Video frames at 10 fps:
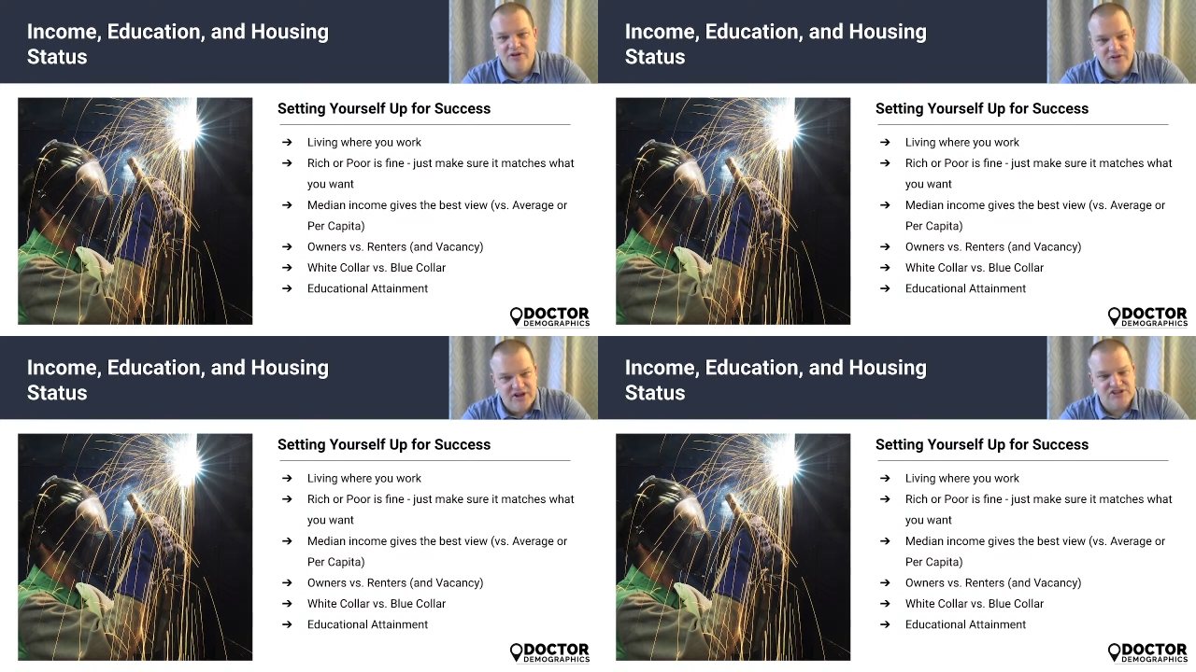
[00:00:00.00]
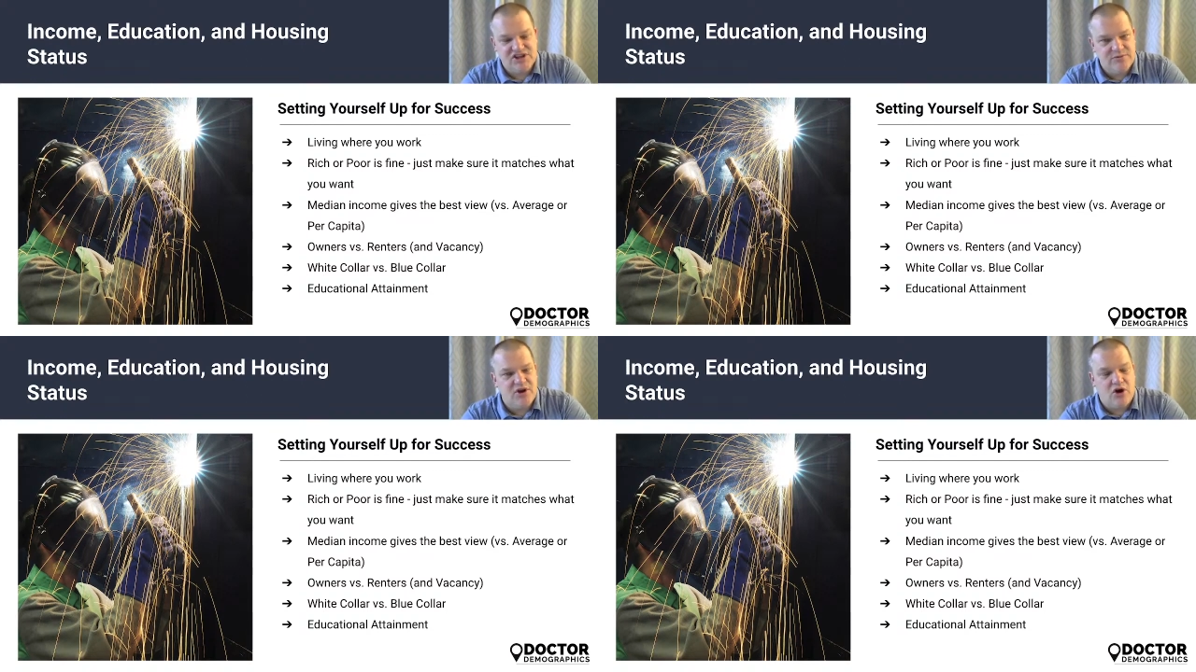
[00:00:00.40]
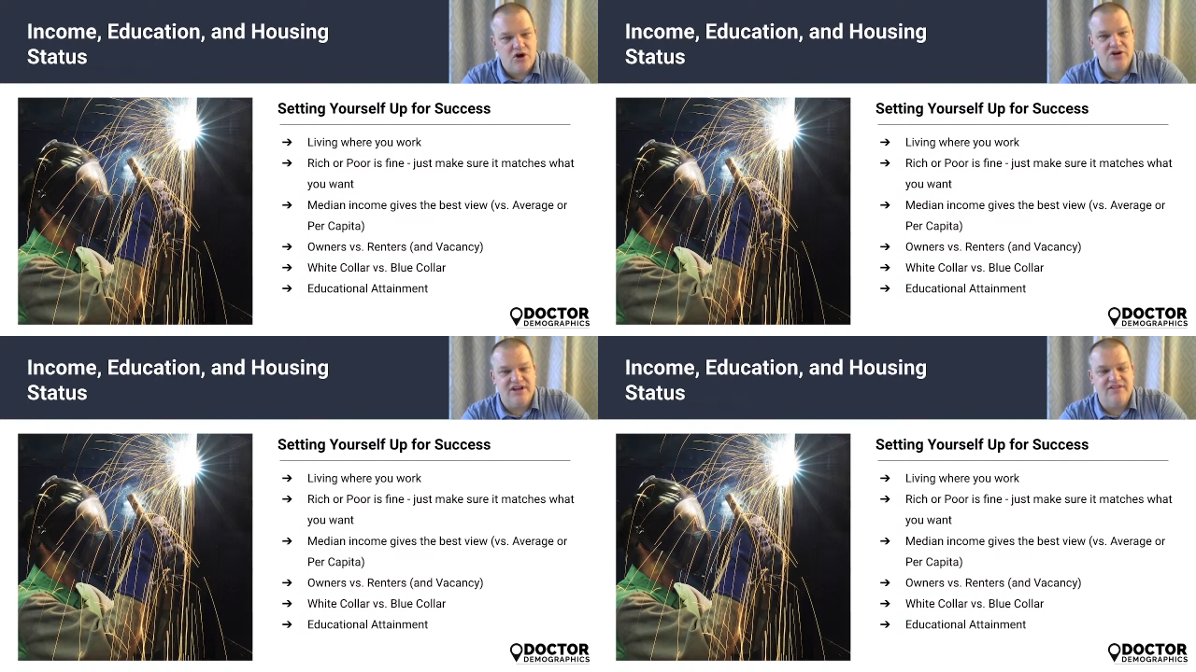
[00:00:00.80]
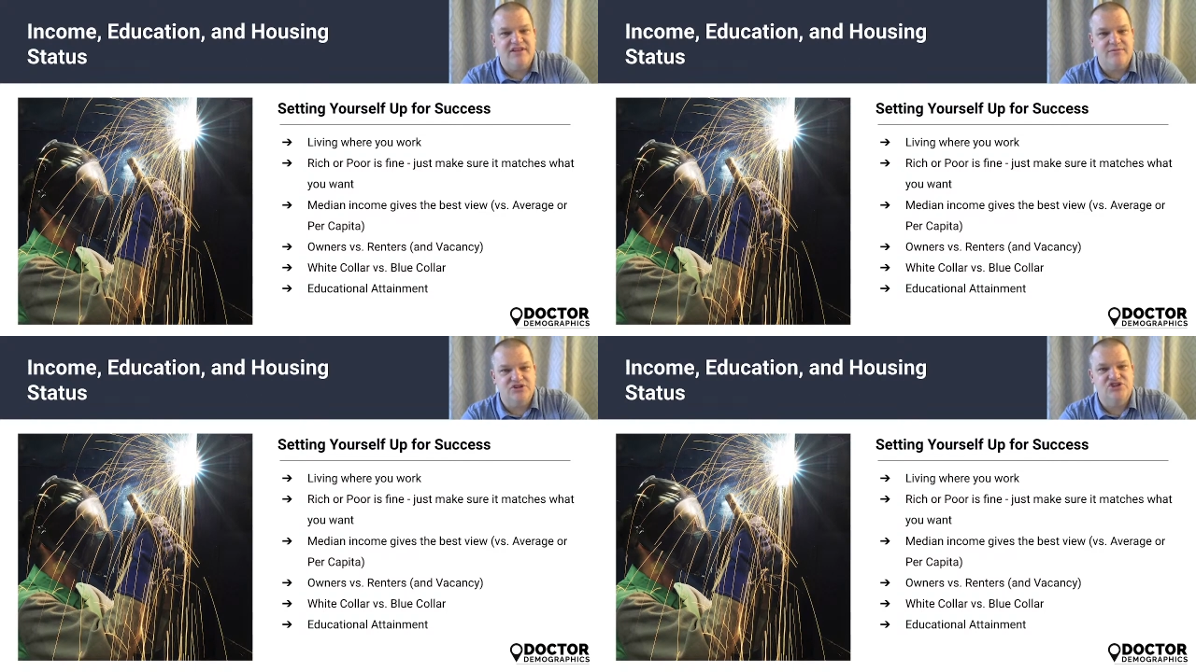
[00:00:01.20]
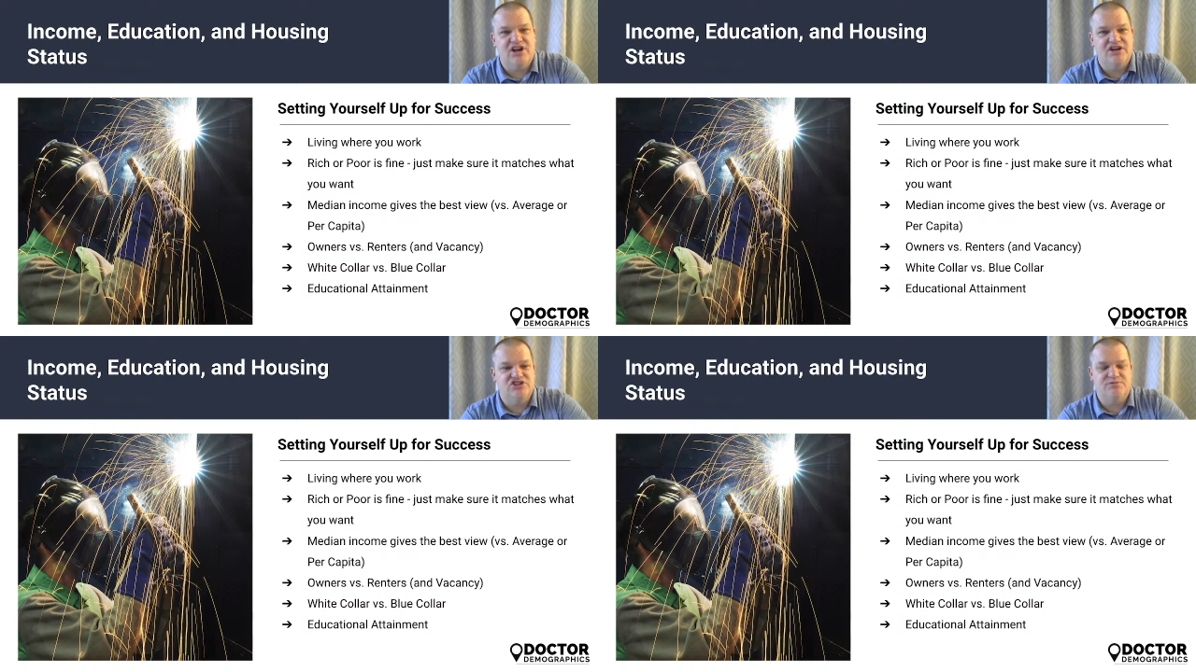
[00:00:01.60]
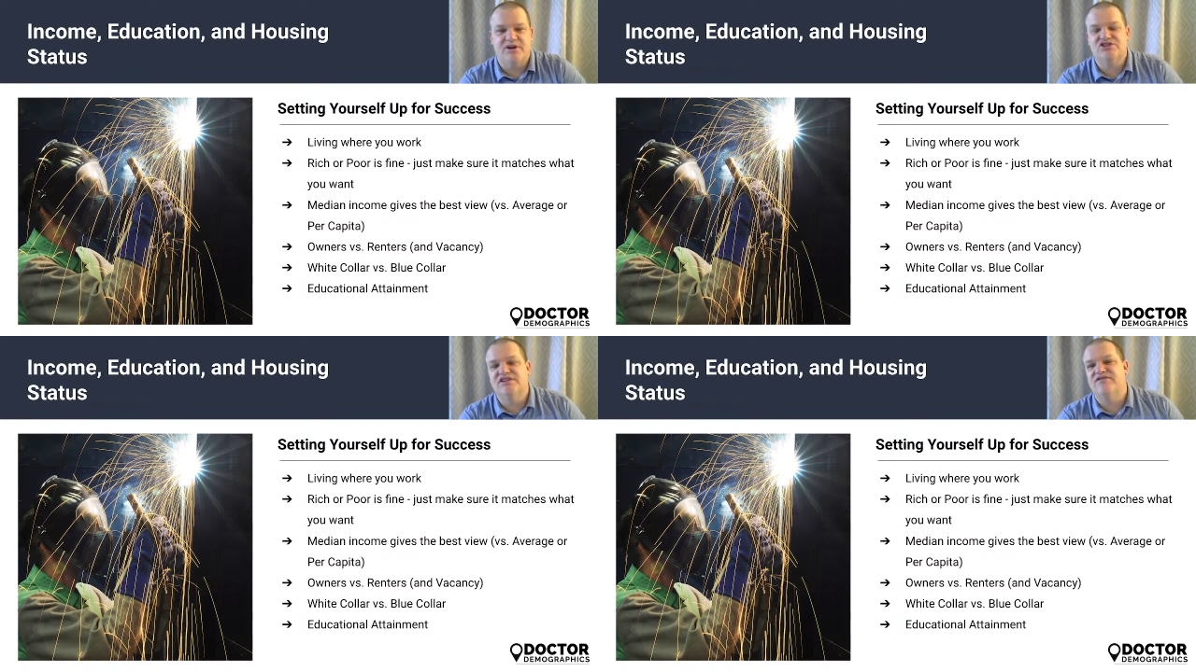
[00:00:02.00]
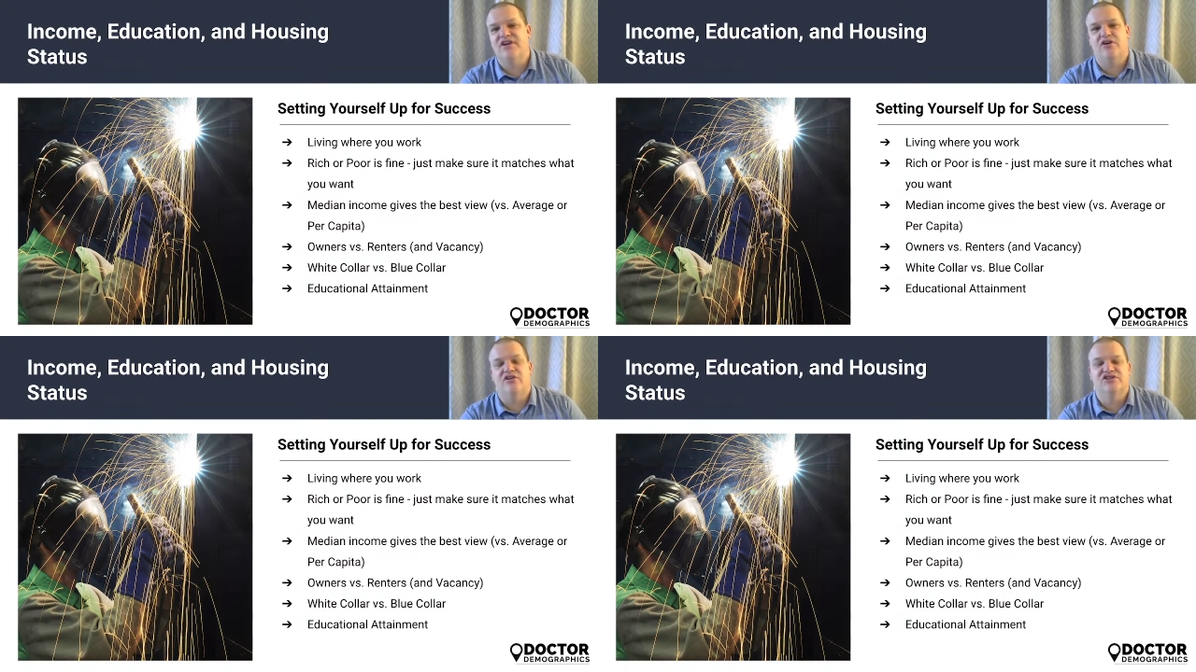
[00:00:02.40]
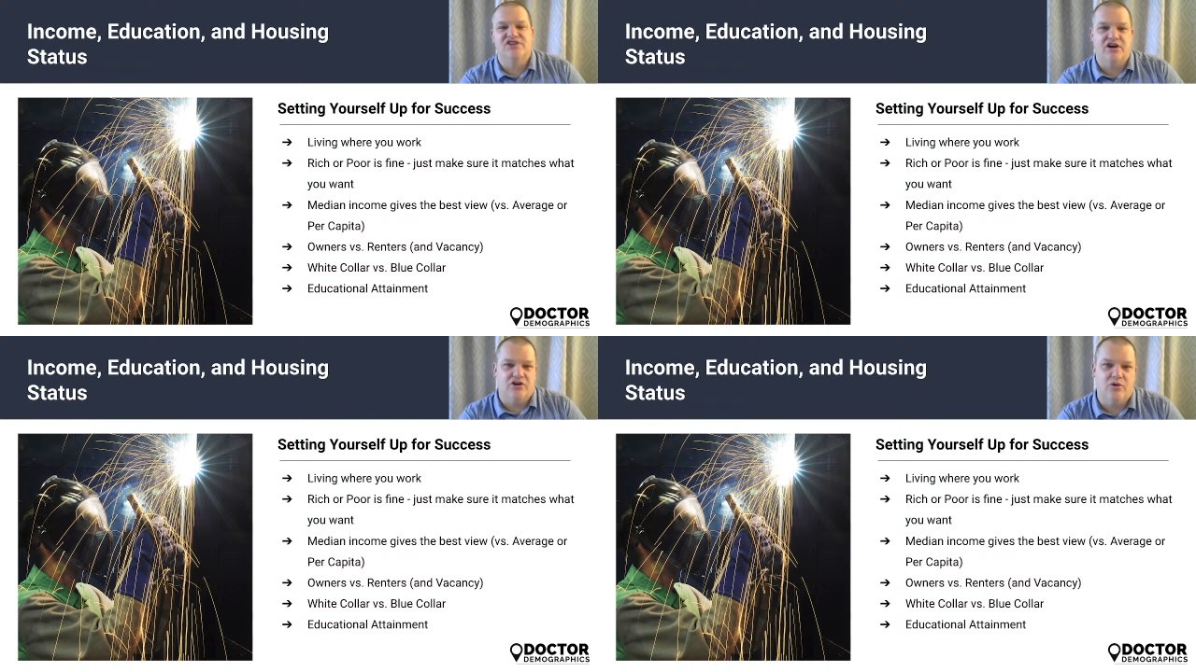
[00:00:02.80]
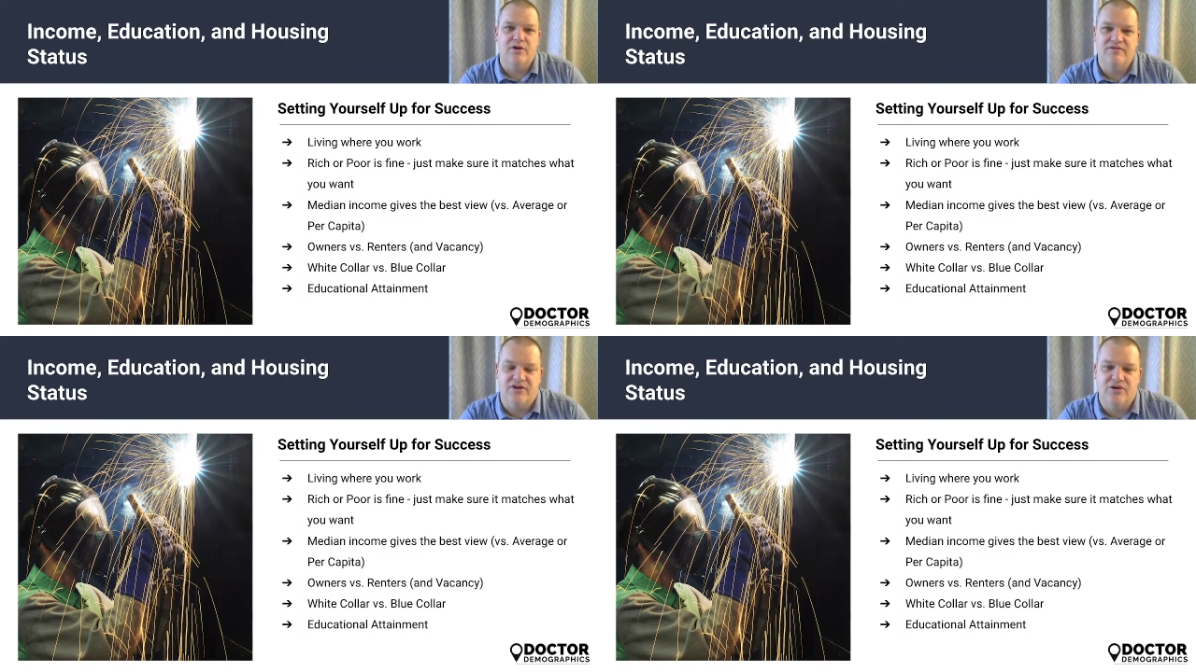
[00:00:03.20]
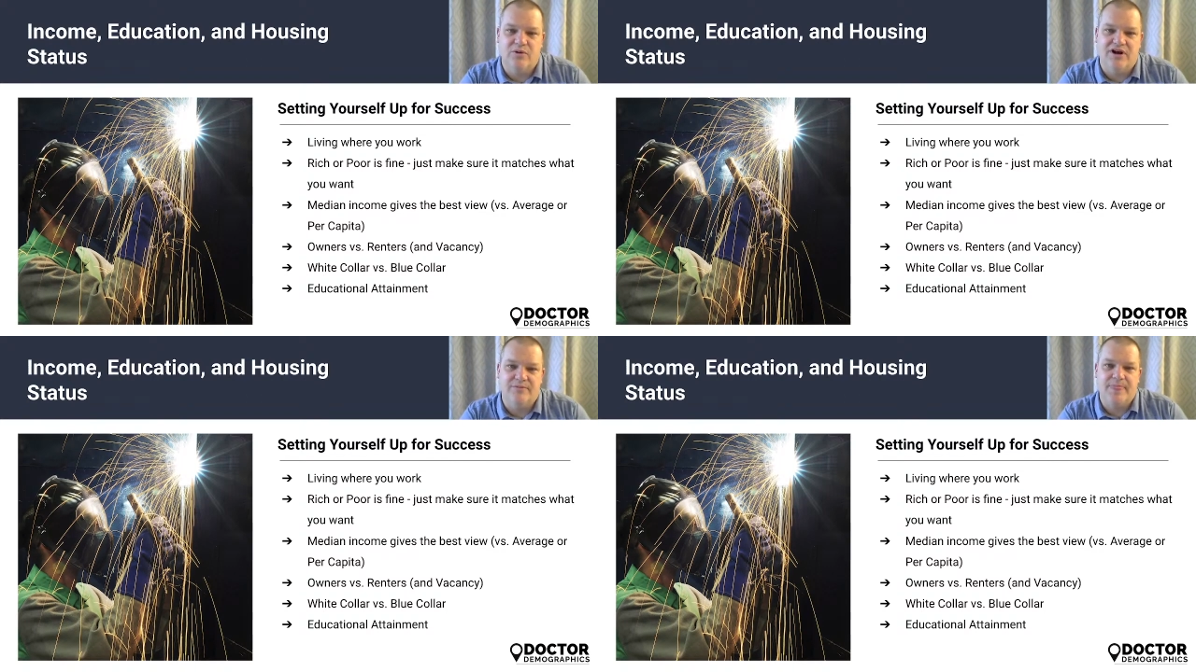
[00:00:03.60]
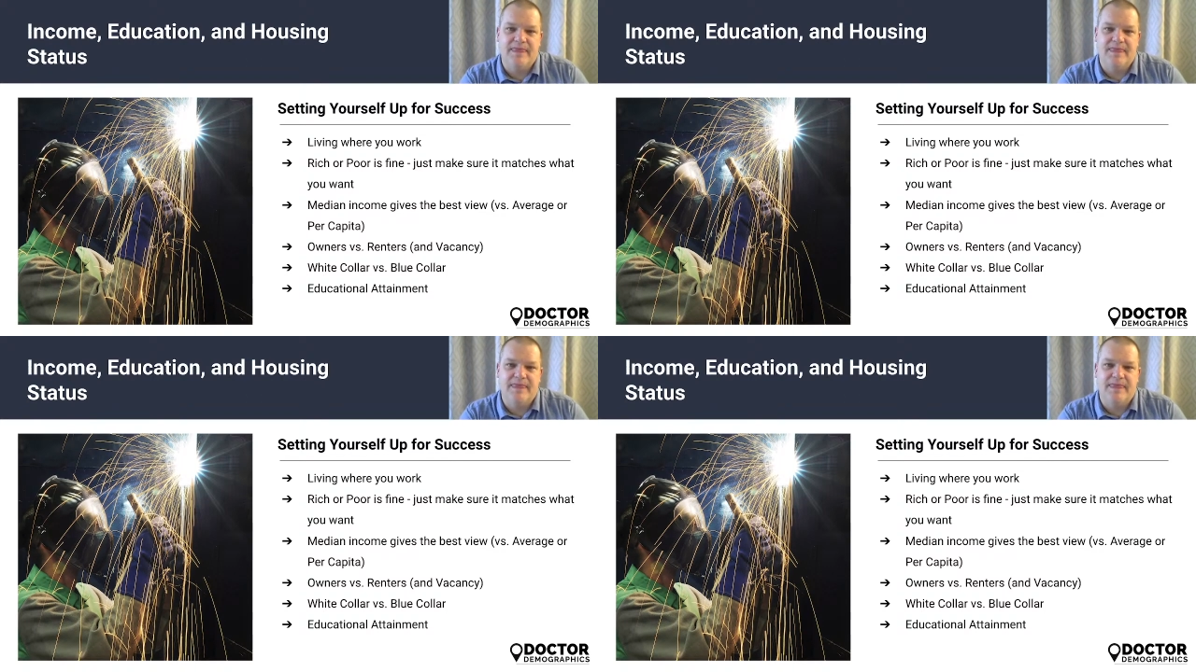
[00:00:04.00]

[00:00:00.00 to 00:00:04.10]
it's going to be hard to get them to change, especially if the area is not growing very well.